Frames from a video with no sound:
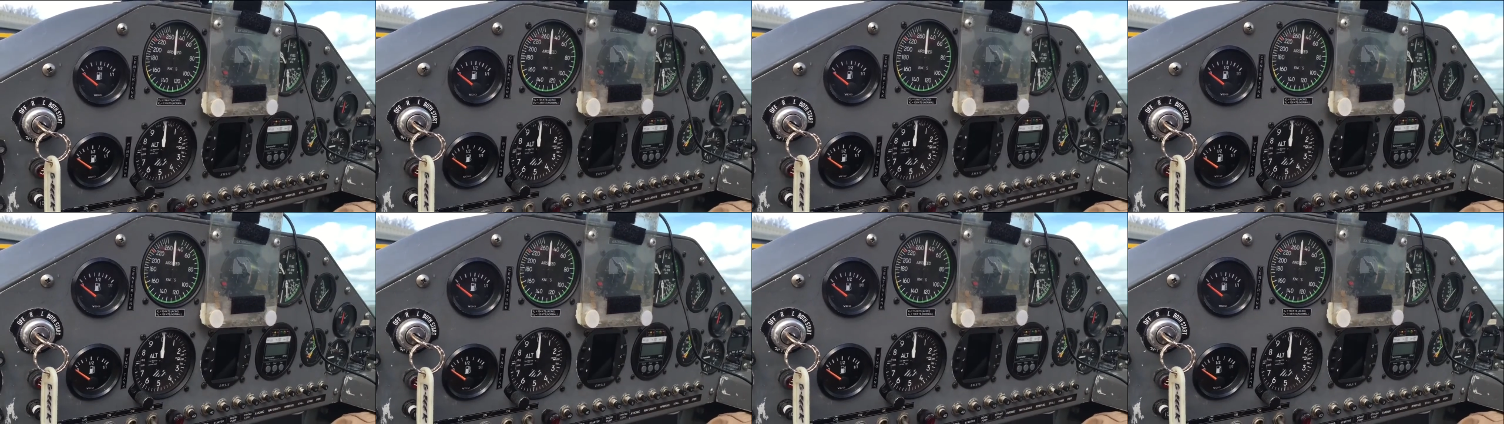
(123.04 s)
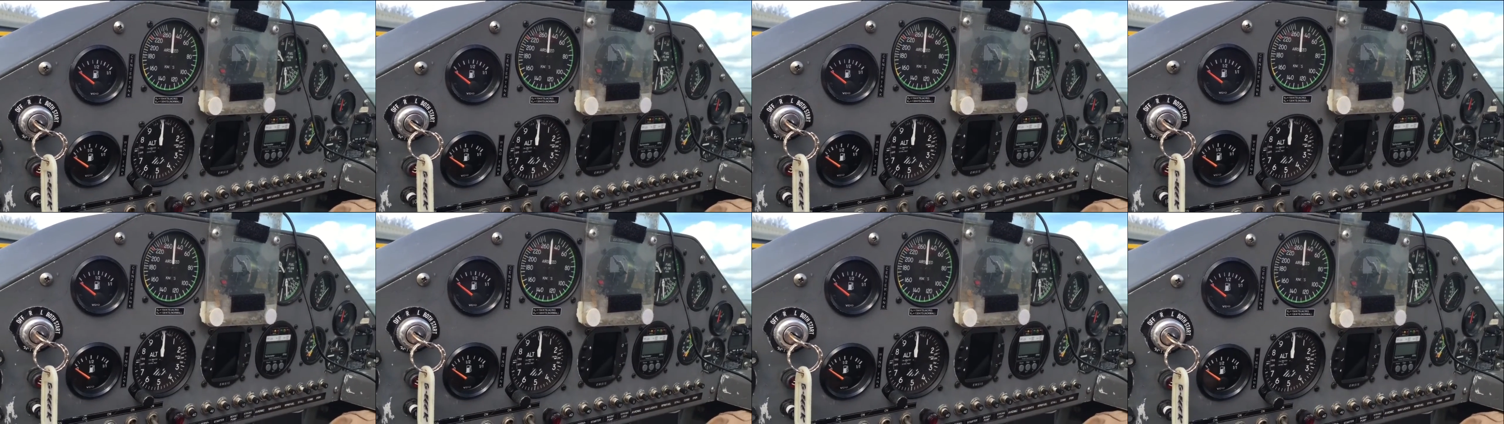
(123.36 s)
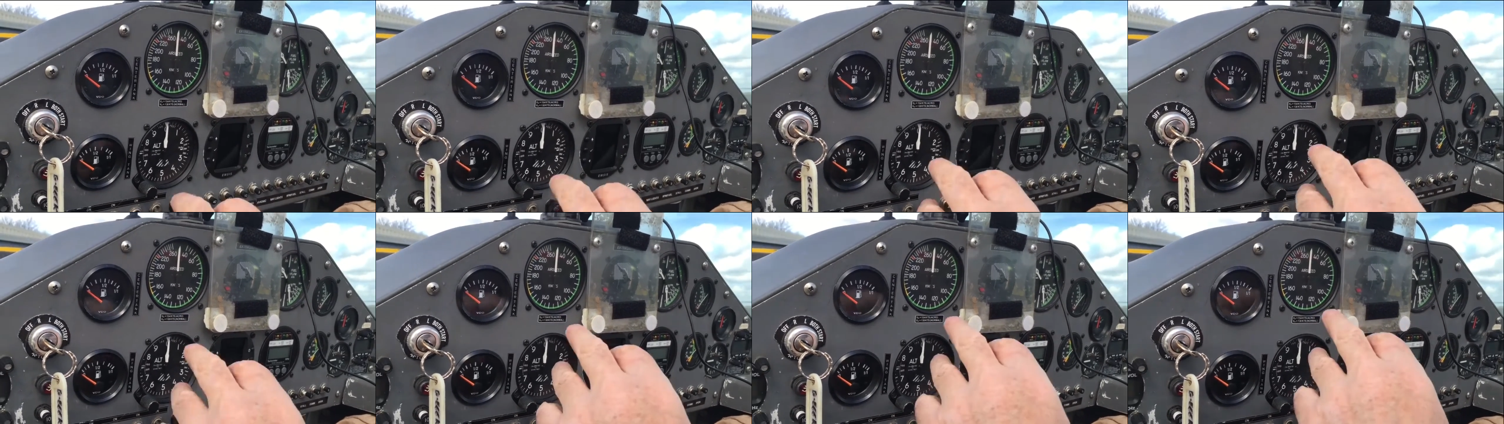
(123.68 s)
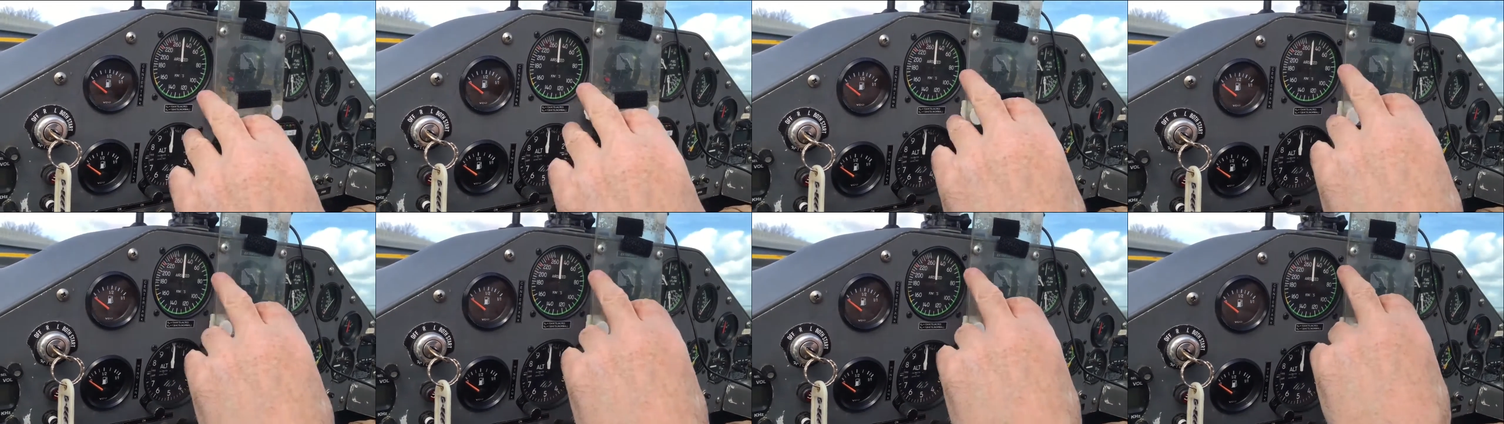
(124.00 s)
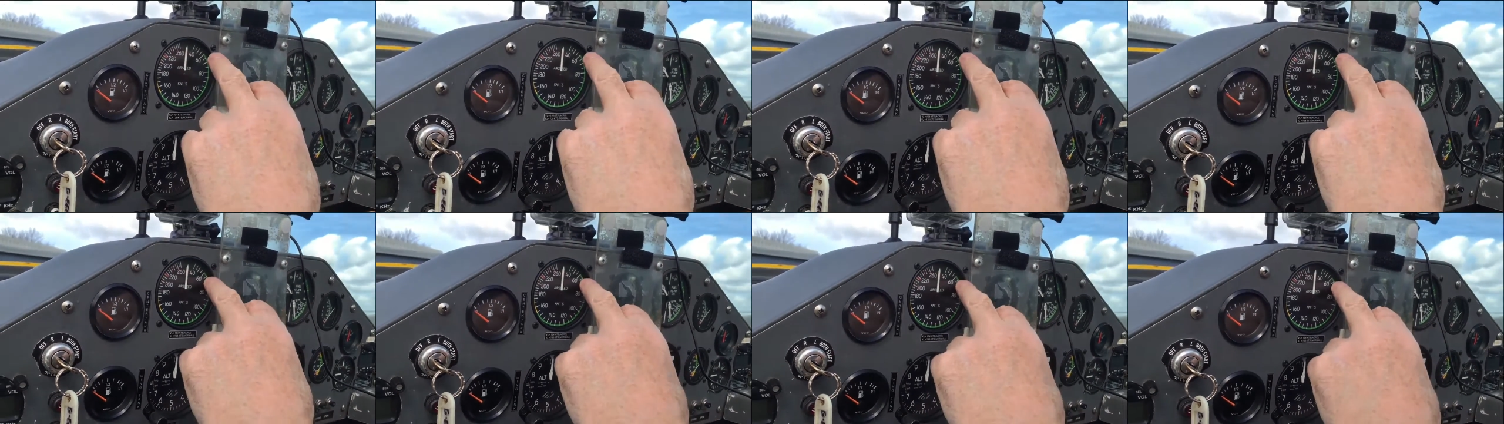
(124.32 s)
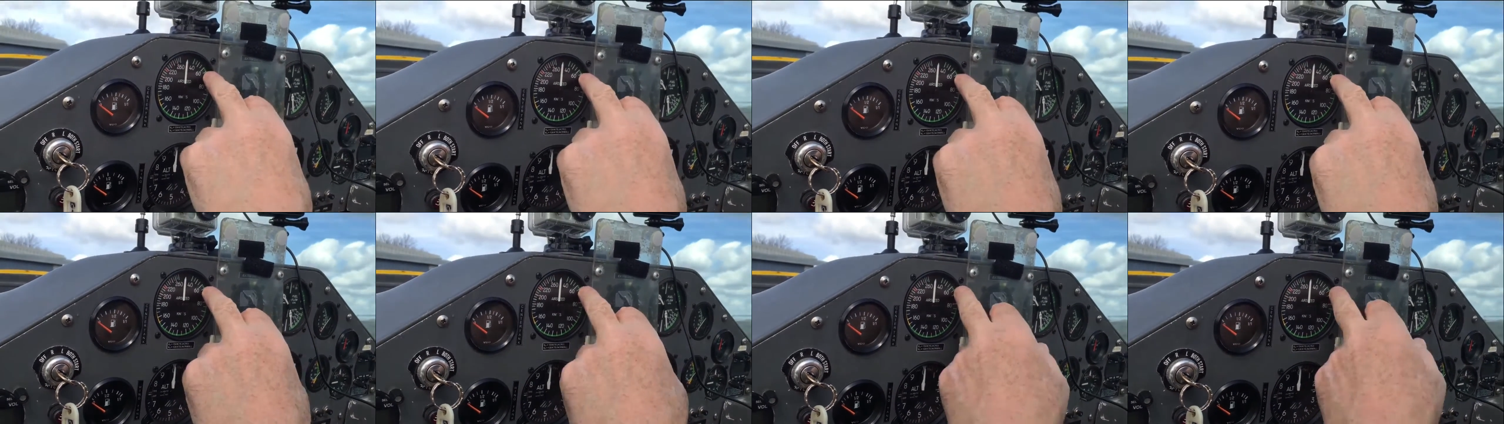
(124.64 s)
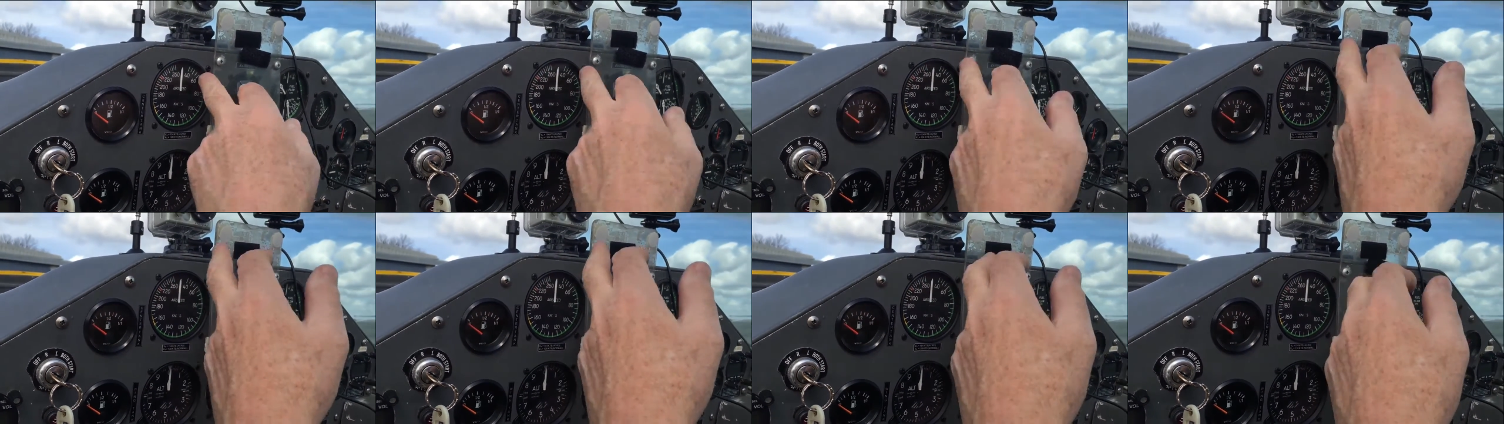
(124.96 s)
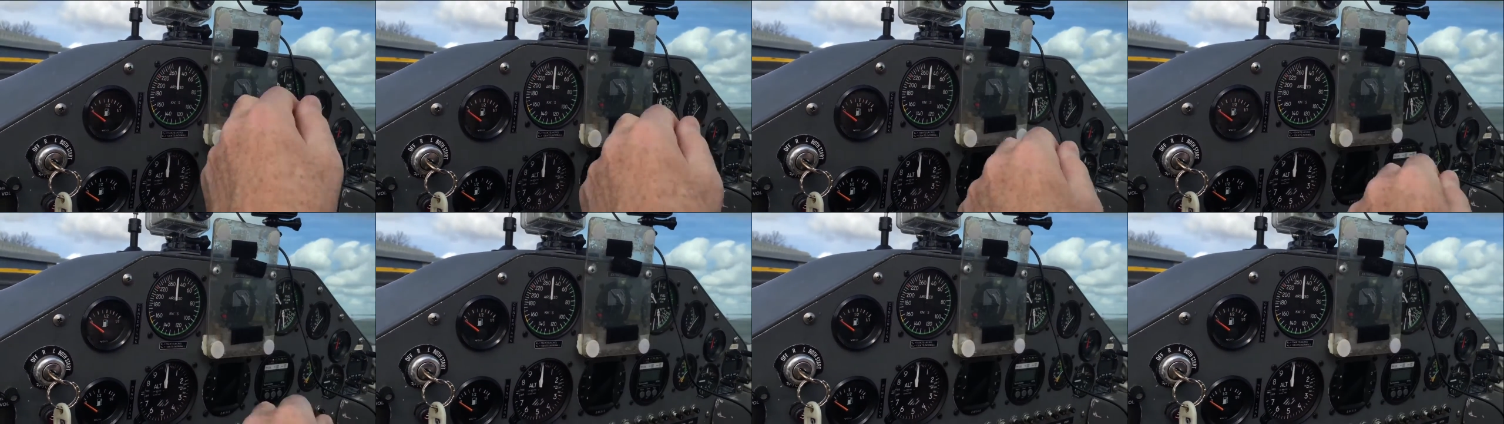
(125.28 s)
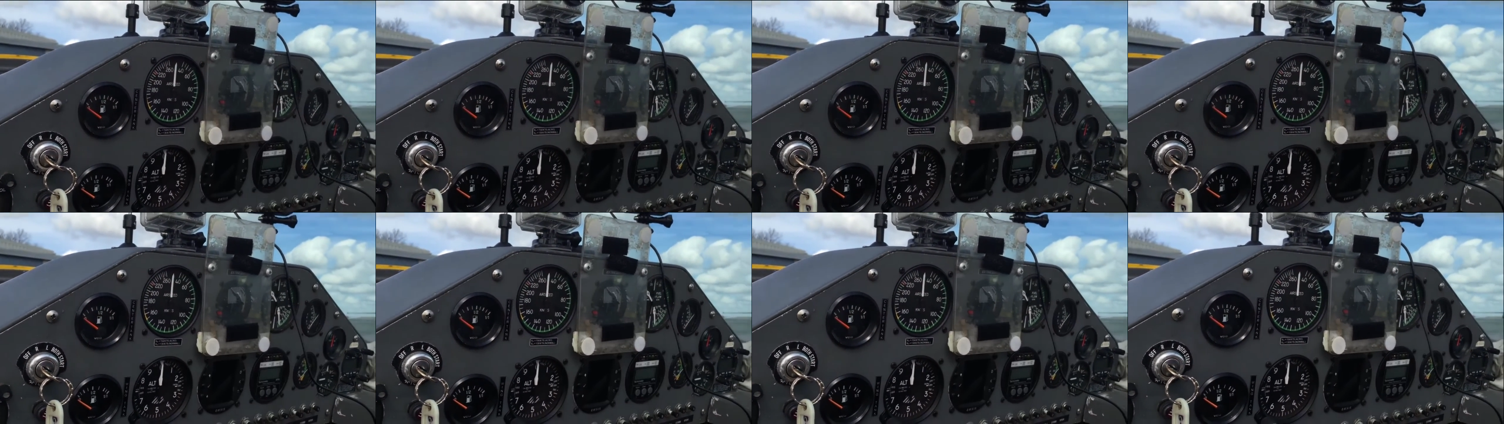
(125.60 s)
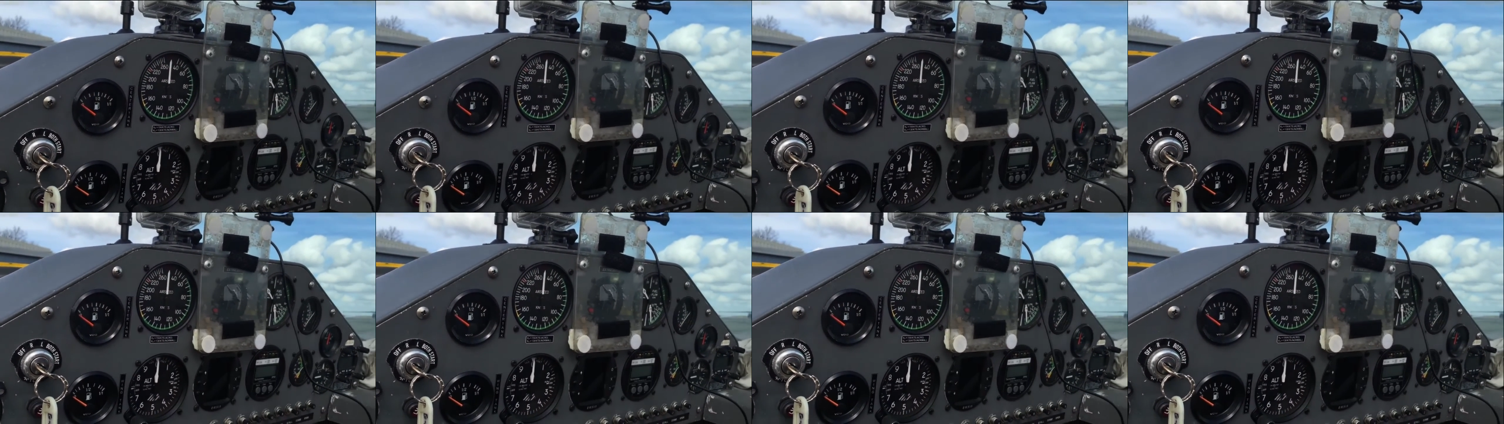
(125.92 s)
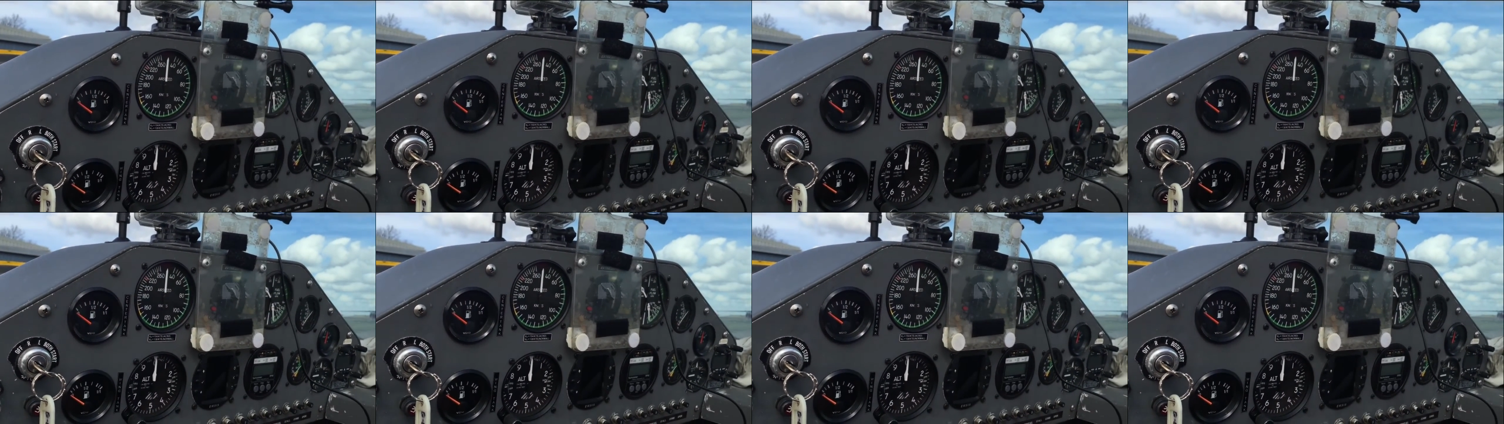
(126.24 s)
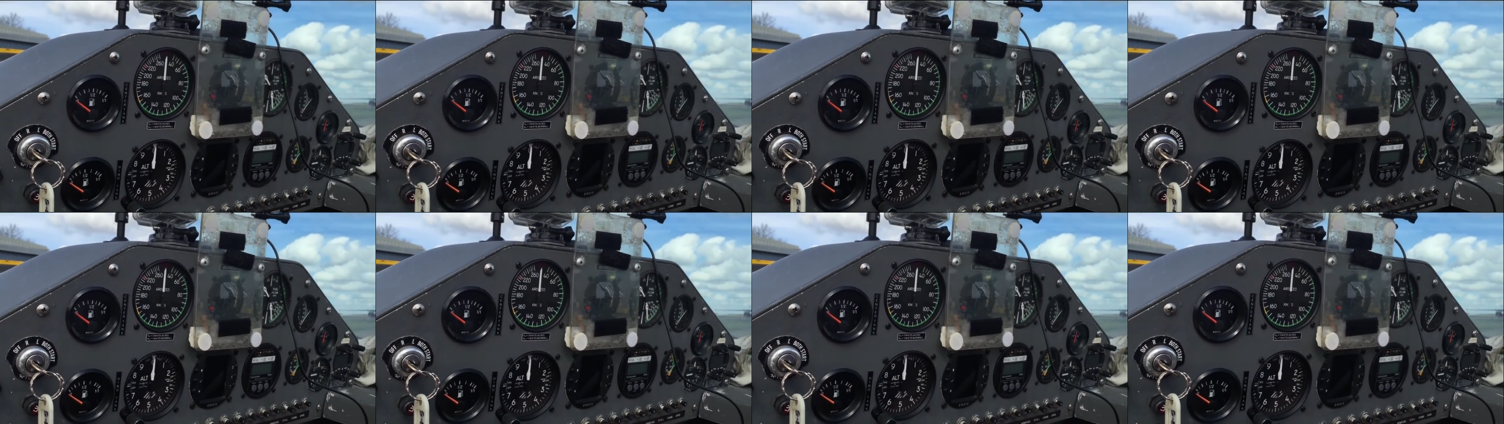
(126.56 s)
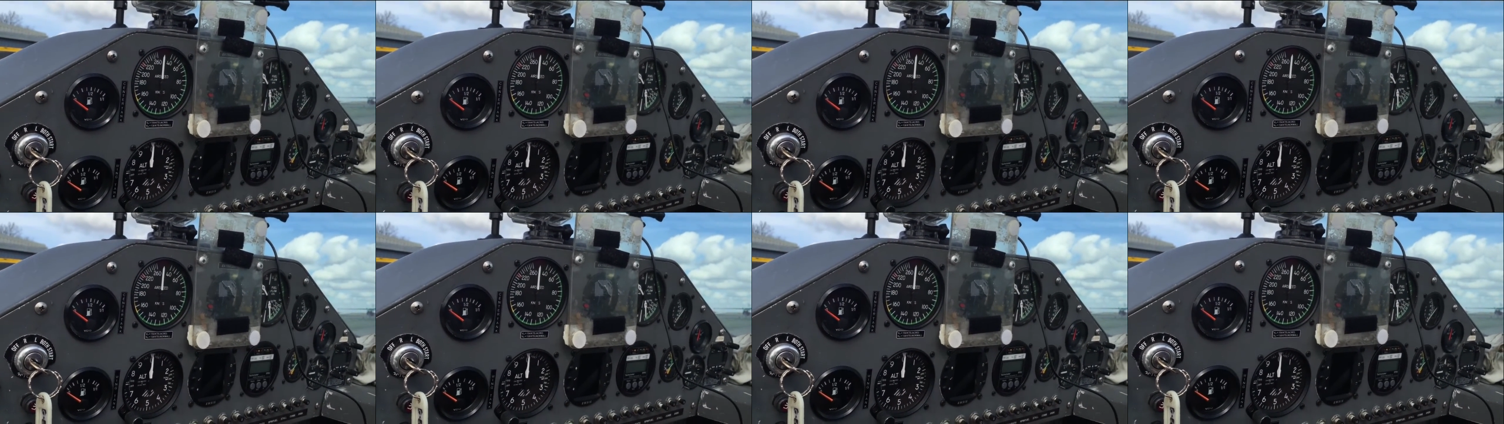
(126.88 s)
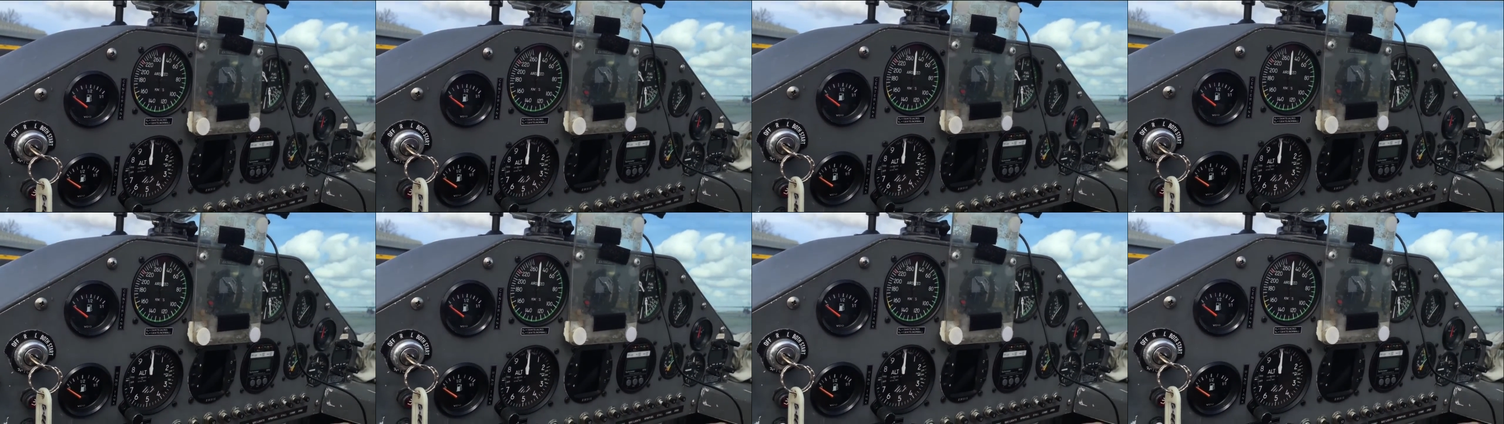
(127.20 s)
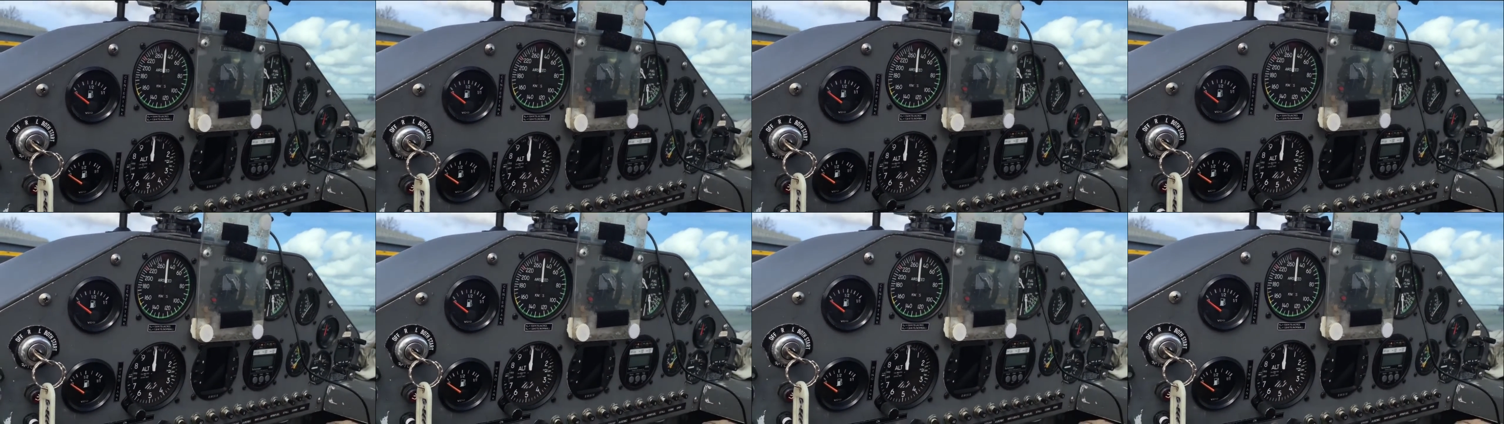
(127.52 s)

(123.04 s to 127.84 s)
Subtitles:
[unreadable: no face in view]